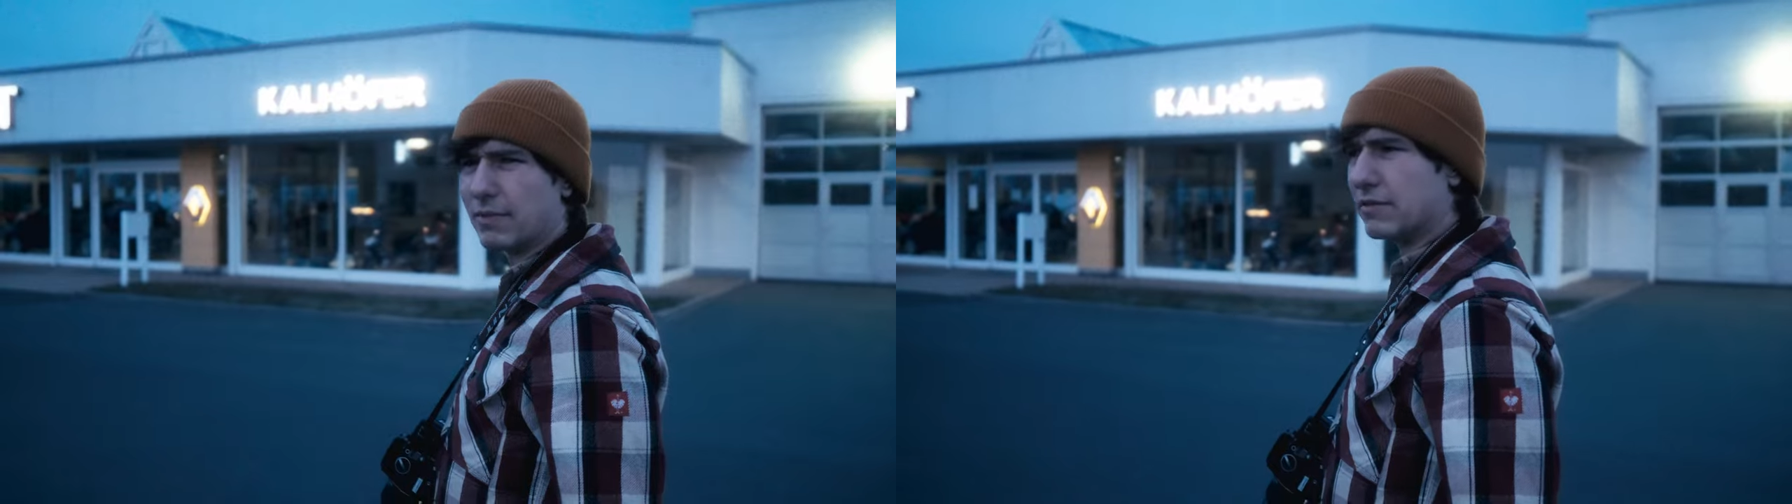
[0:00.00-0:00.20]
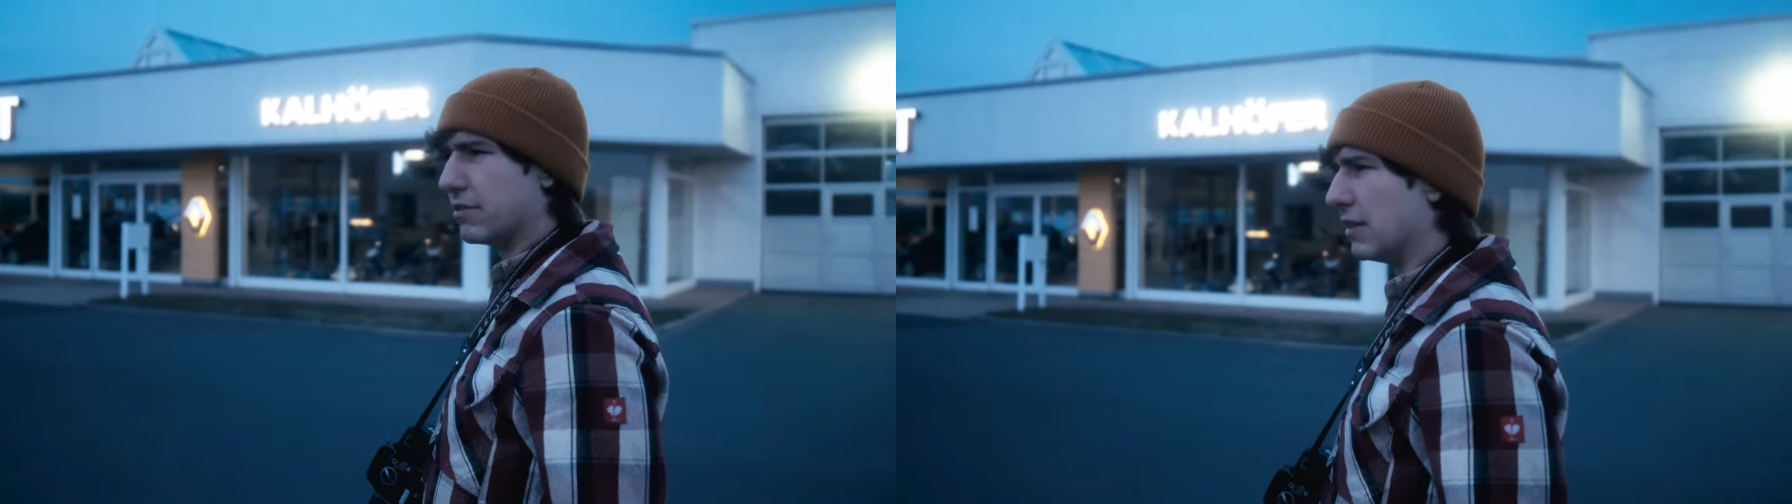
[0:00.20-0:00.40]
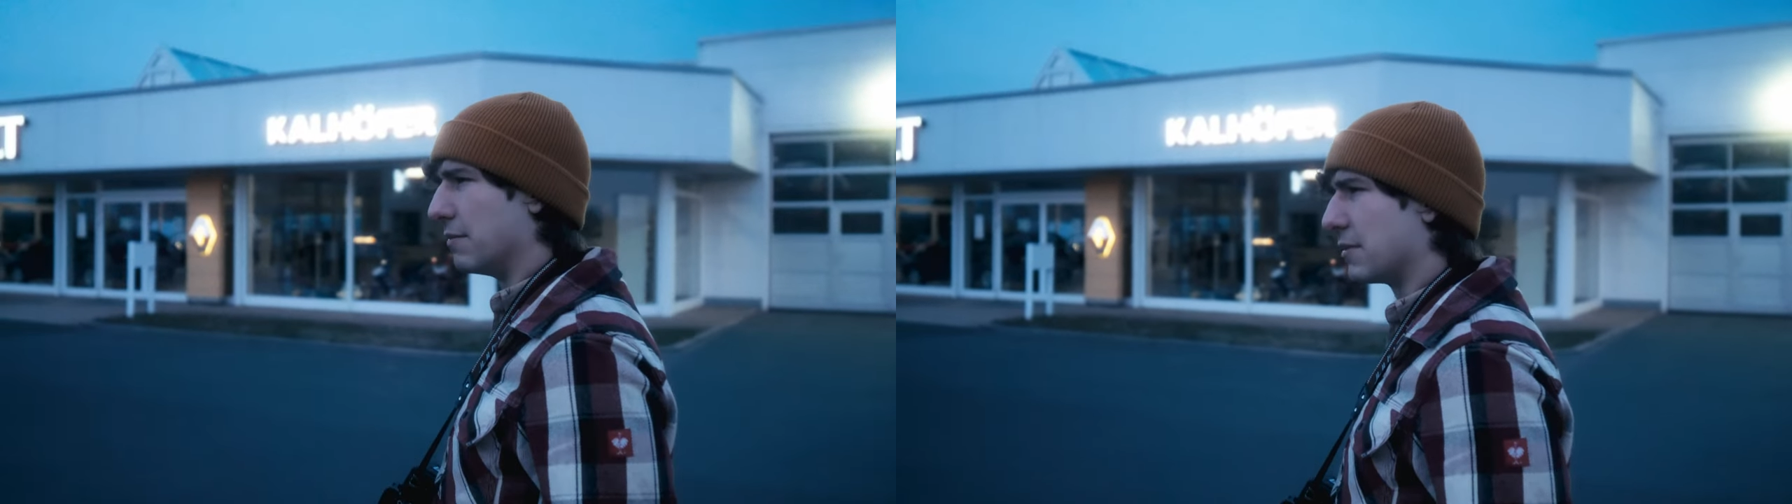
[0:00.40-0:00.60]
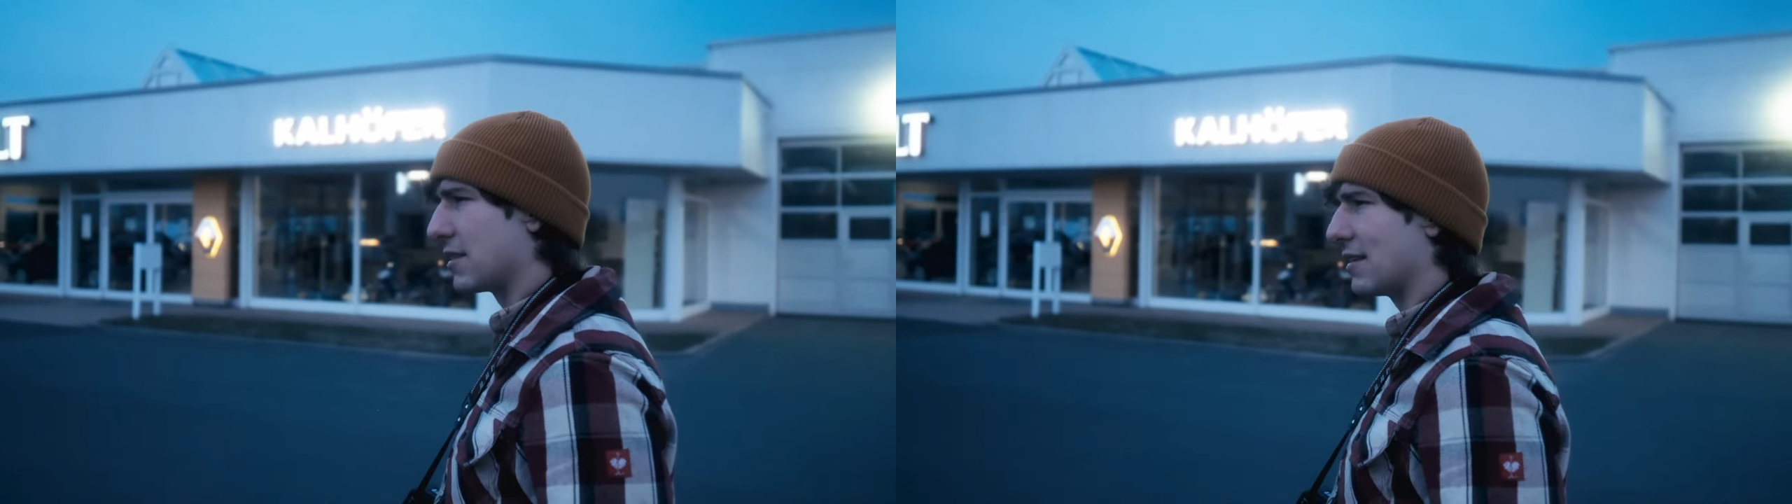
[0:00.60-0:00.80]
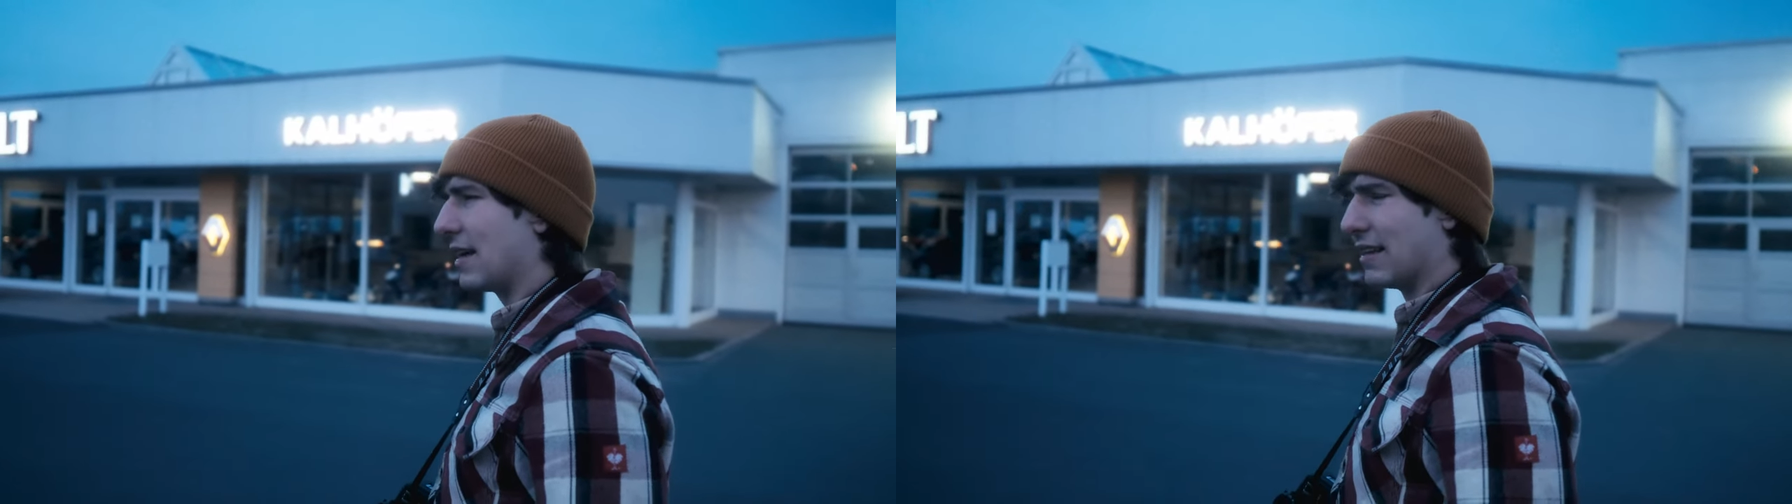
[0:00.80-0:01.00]
my
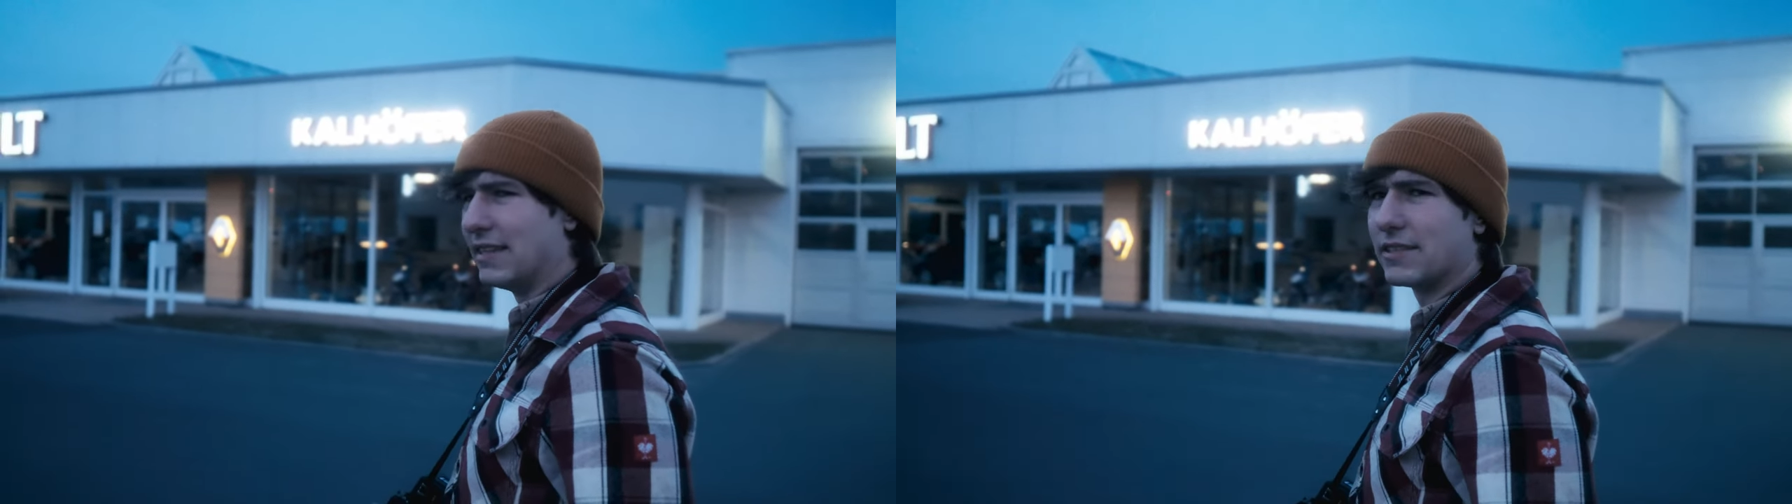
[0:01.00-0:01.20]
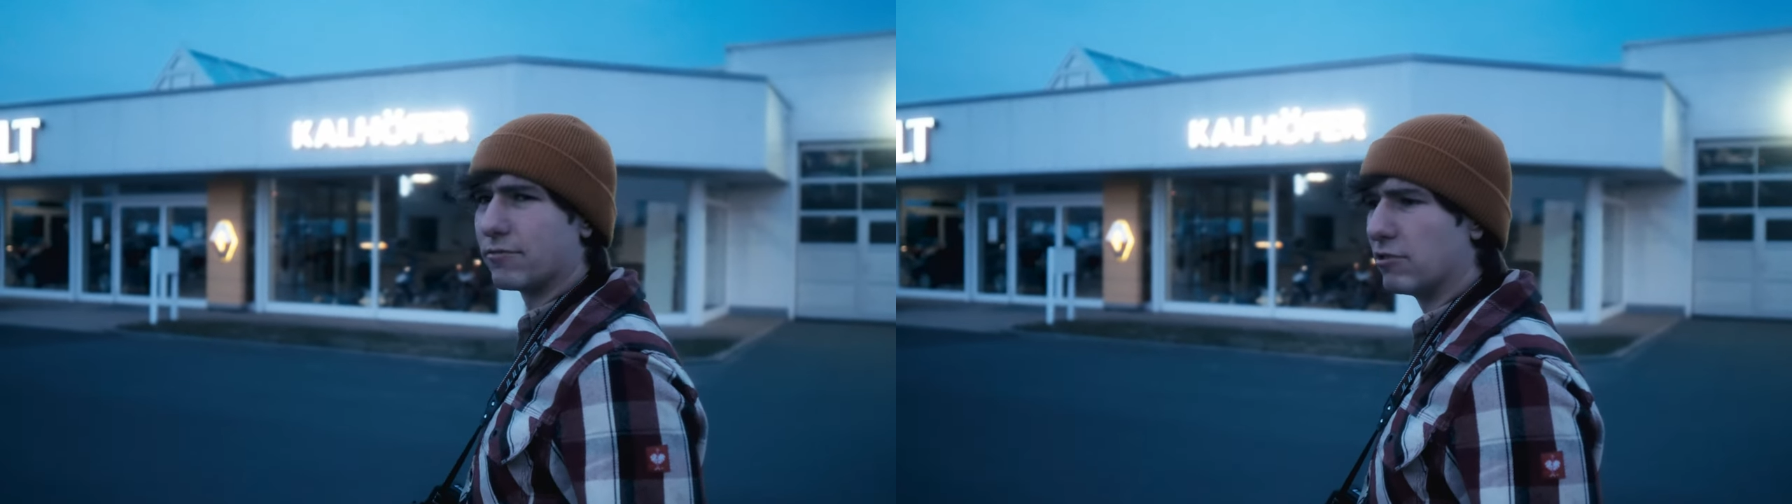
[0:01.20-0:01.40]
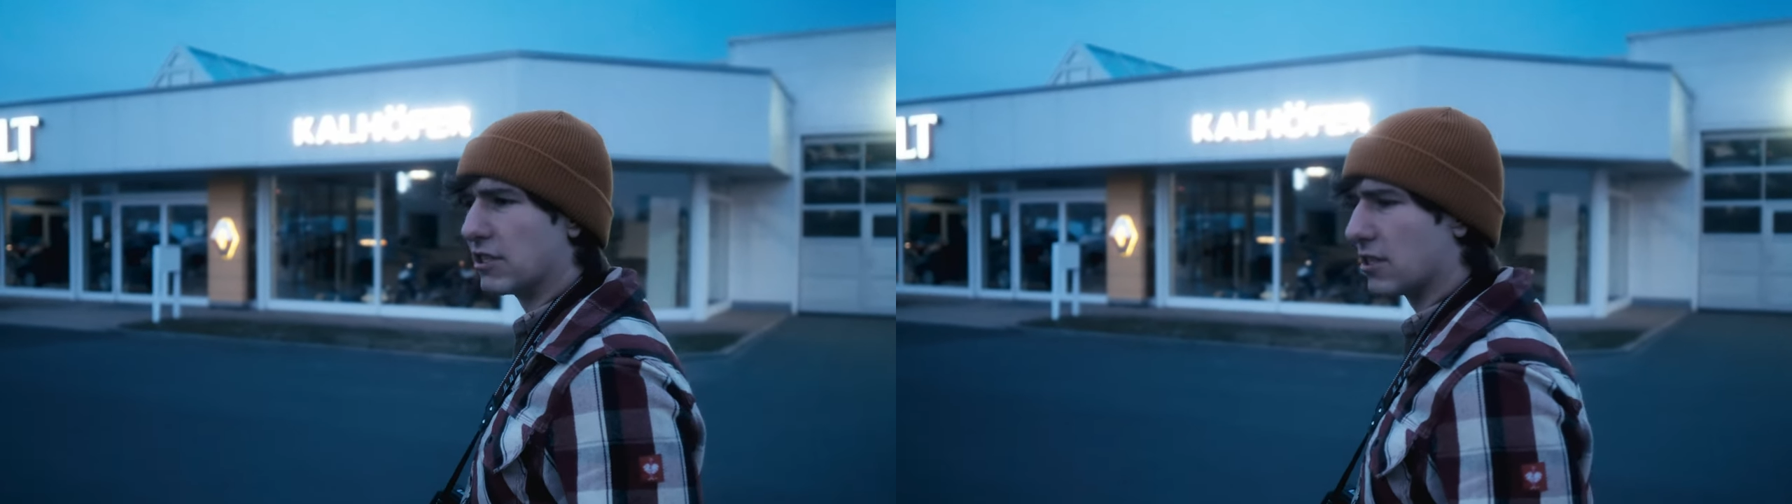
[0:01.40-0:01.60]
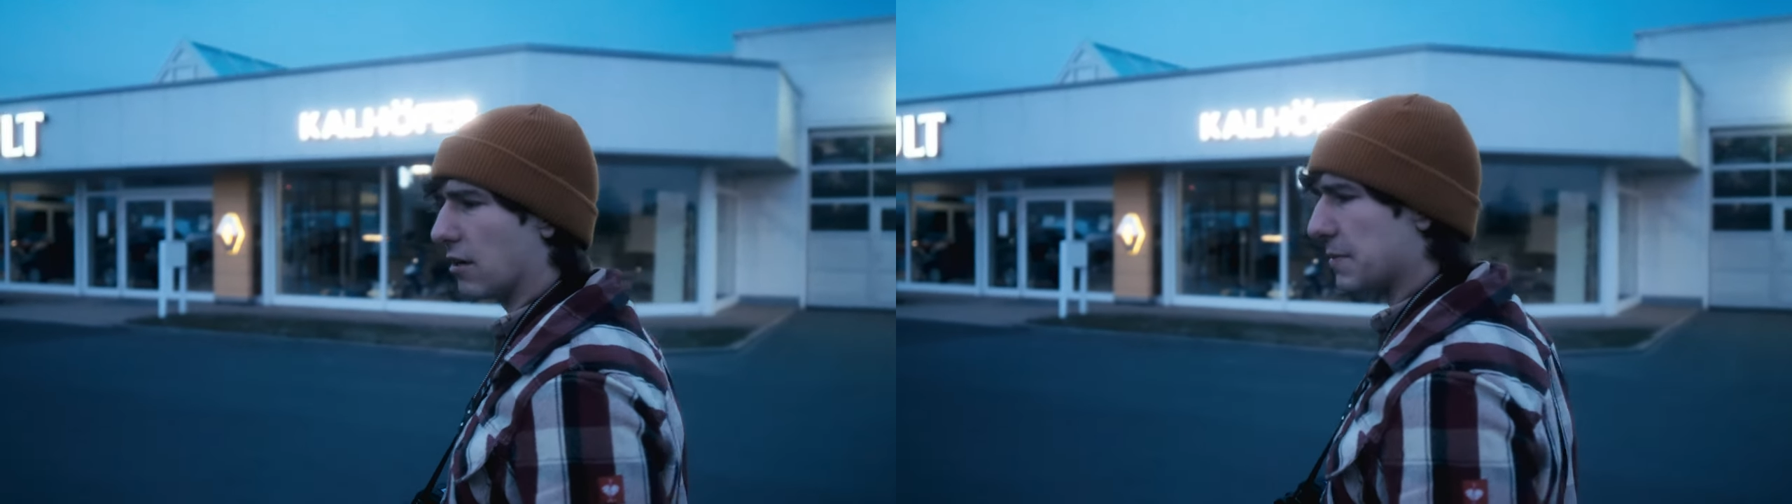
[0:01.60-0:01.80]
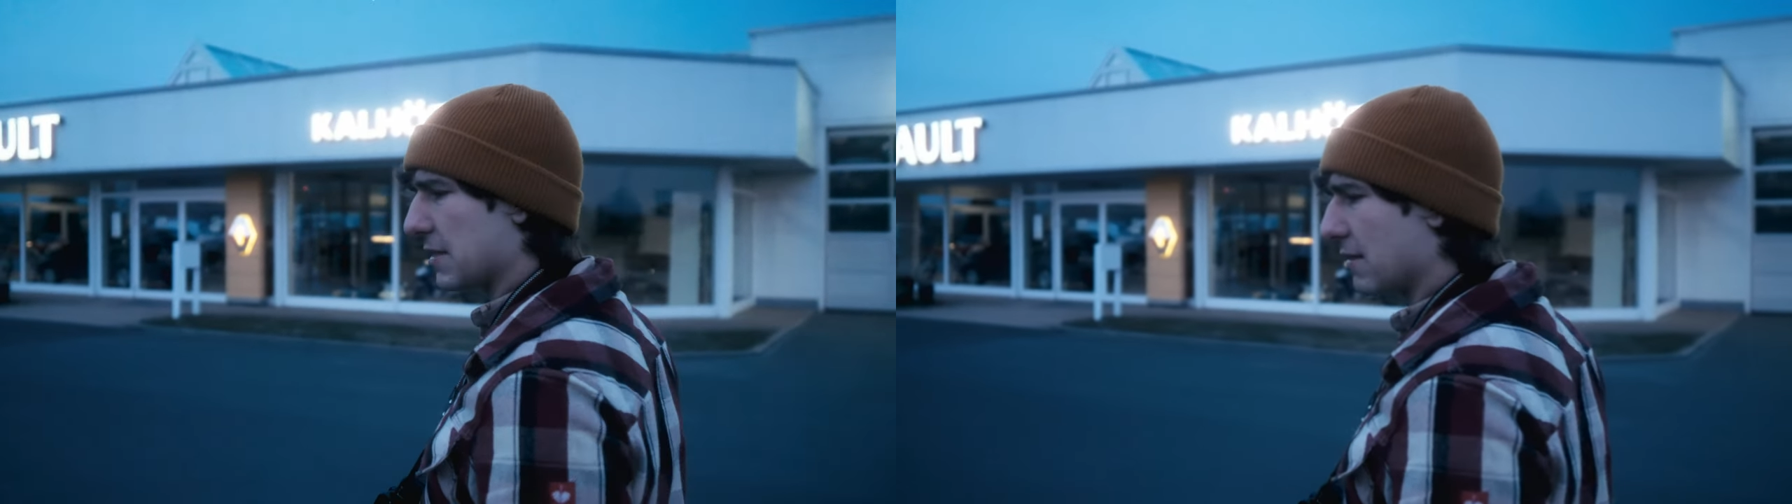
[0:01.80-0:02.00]
films at least 3
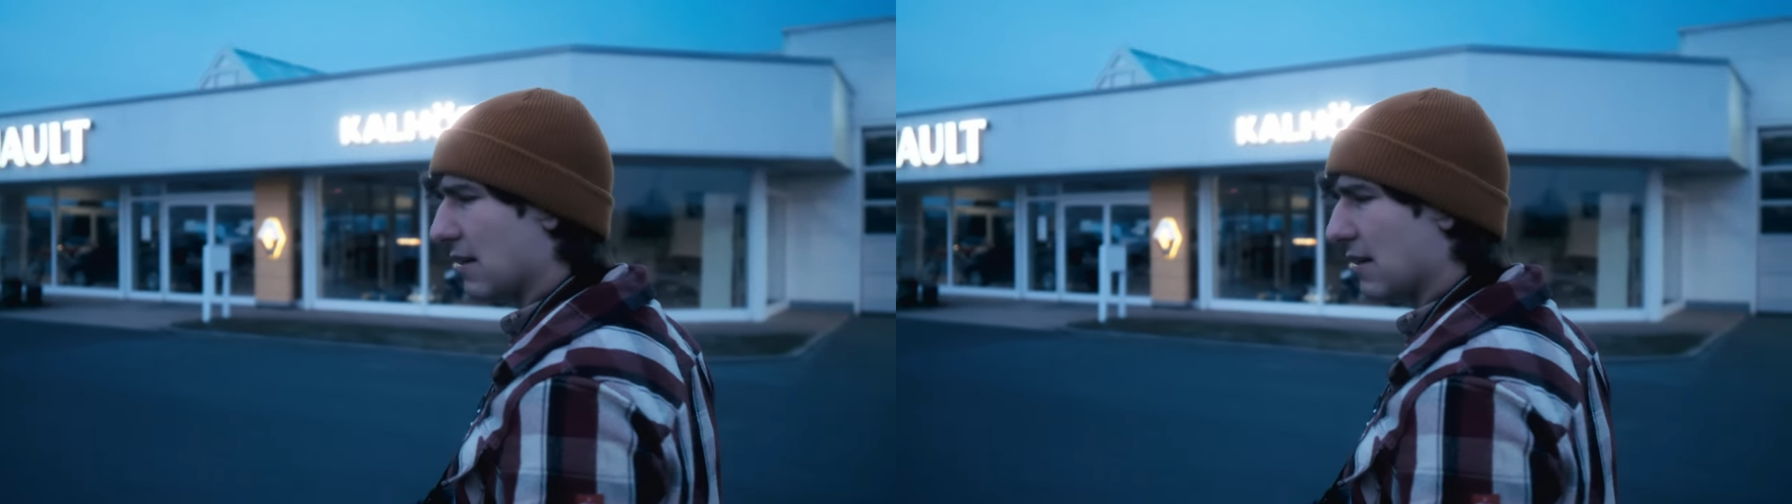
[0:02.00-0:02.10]
stops.